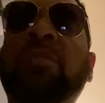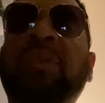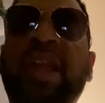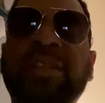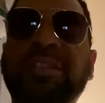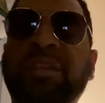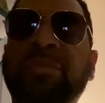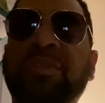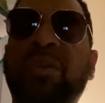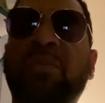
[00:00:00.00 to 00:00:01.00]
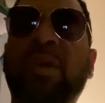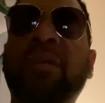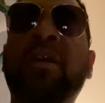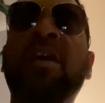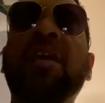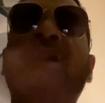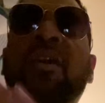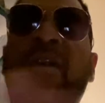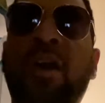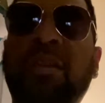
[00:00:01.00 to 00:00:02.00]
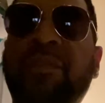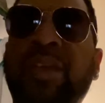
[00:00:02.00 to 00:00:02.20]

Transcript: relationships don't work. All of